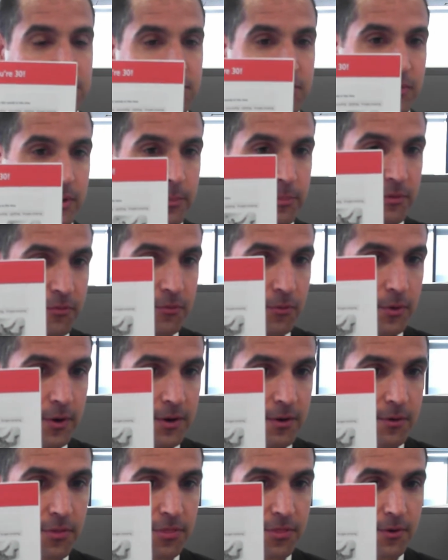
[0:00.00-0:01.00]
do it before
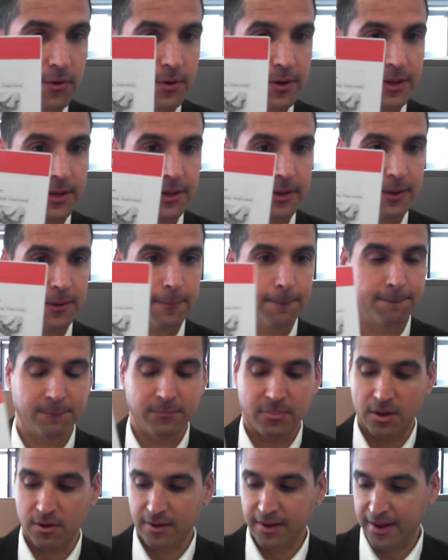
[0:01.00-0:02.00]
you're 30,
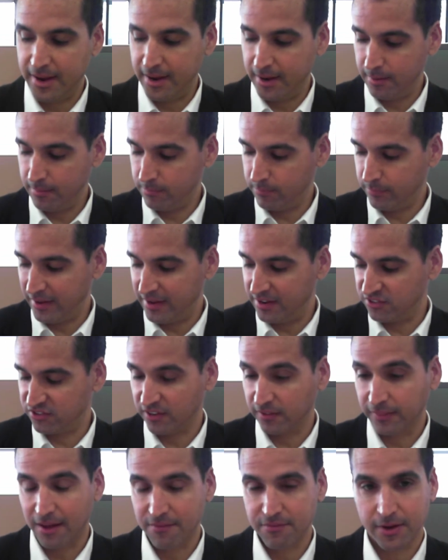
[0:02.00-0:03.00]
okay, page
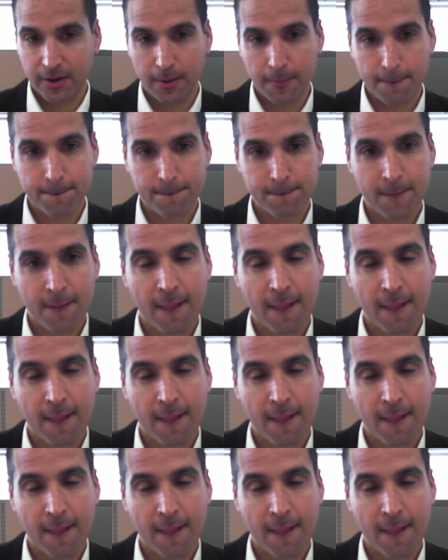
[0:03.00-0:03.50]
11.